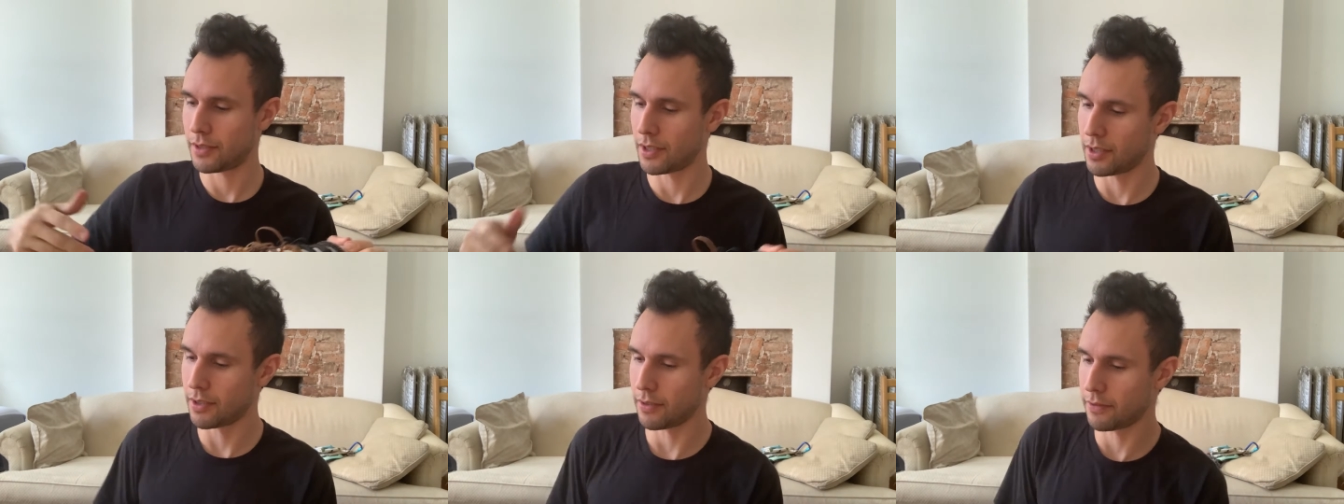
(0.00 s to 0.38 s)

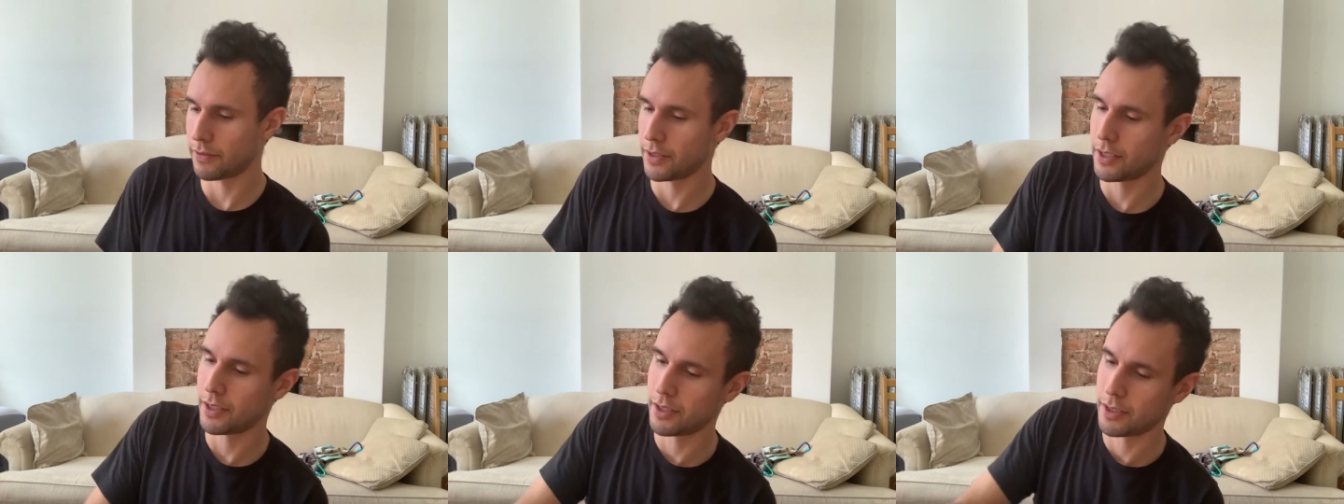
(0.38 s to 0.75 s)

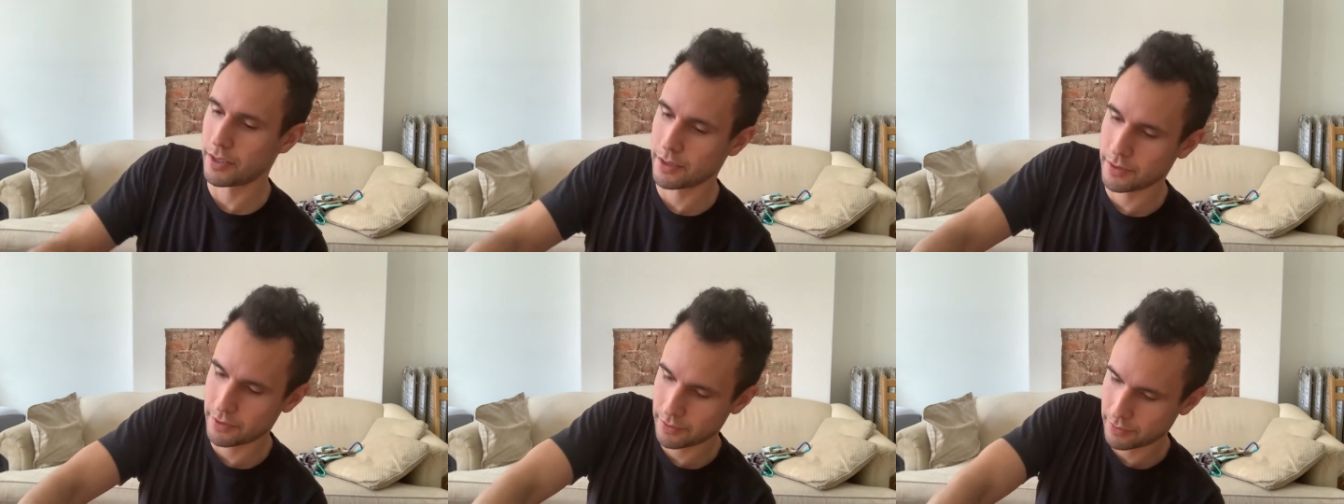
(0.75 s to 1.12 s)
of,
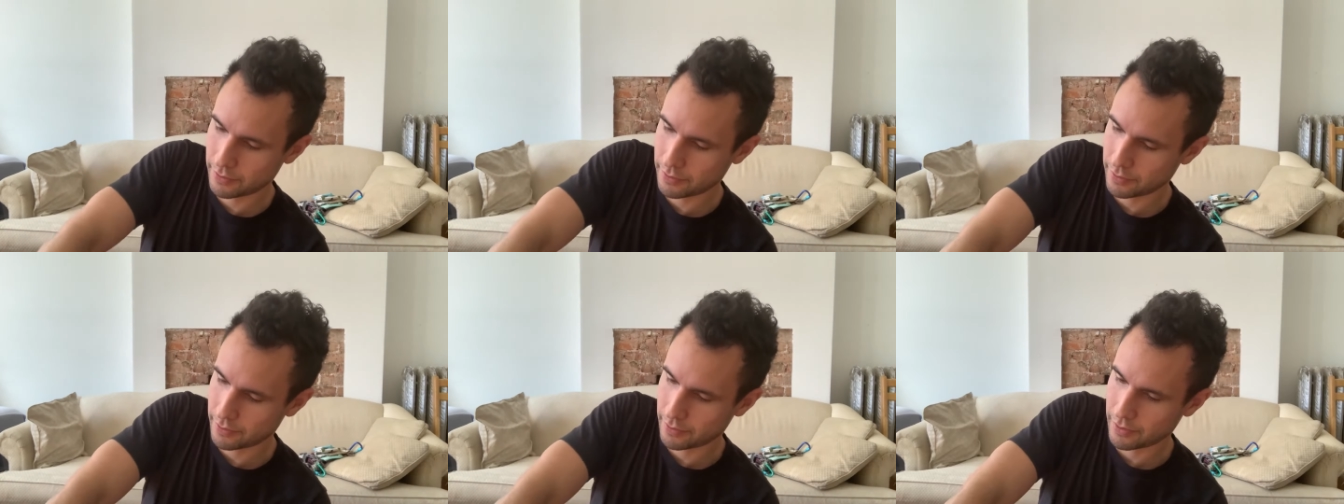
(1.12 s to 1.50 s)
uh,
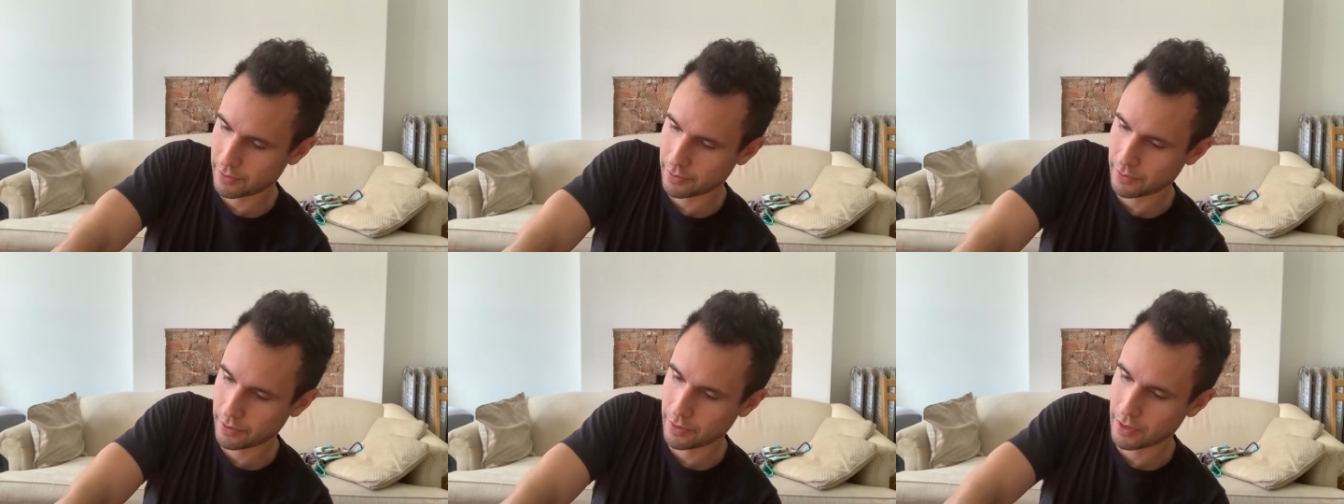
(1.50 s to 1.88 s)

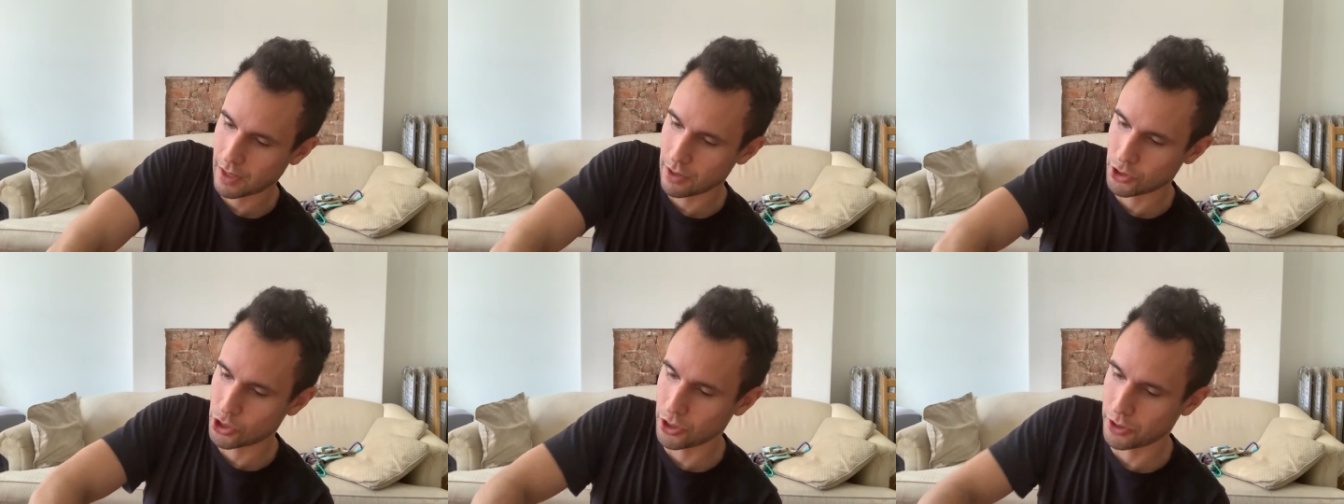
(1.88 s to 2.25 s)

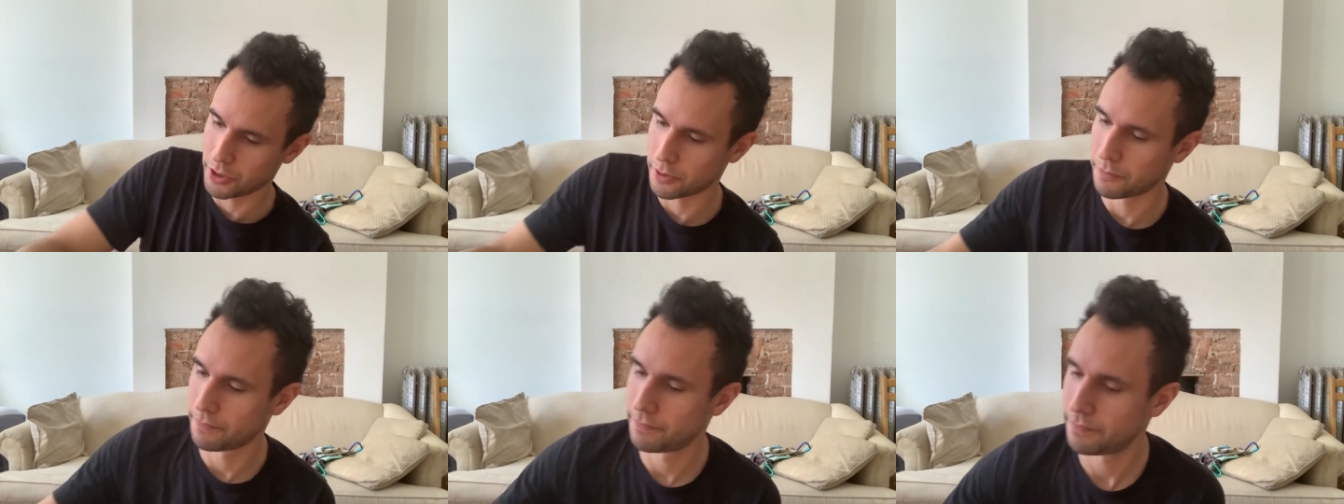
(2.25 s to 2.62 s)
I'll show
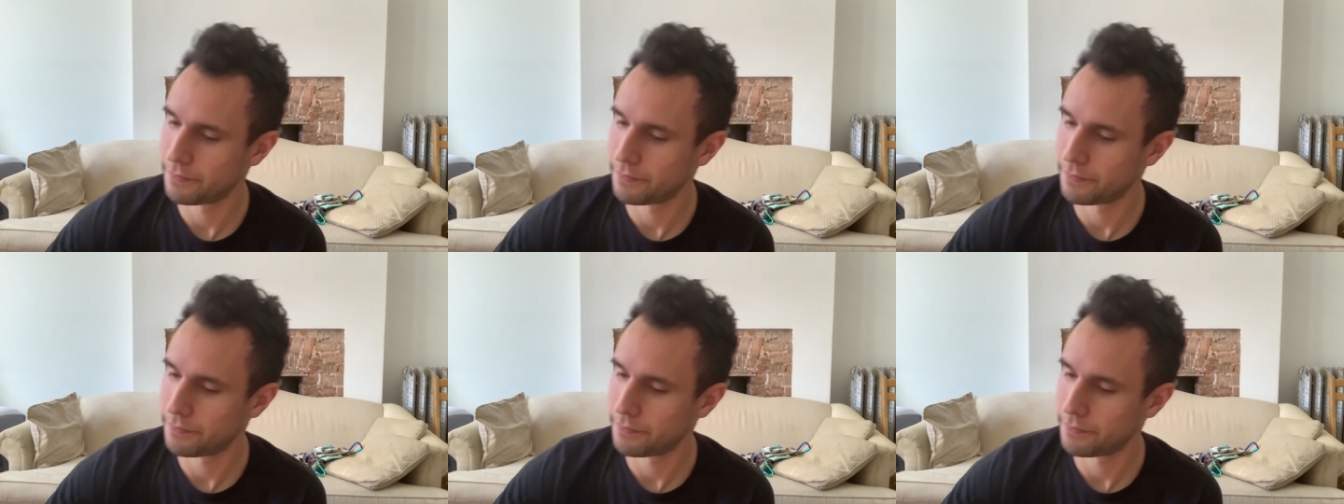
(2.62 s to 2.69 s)
you.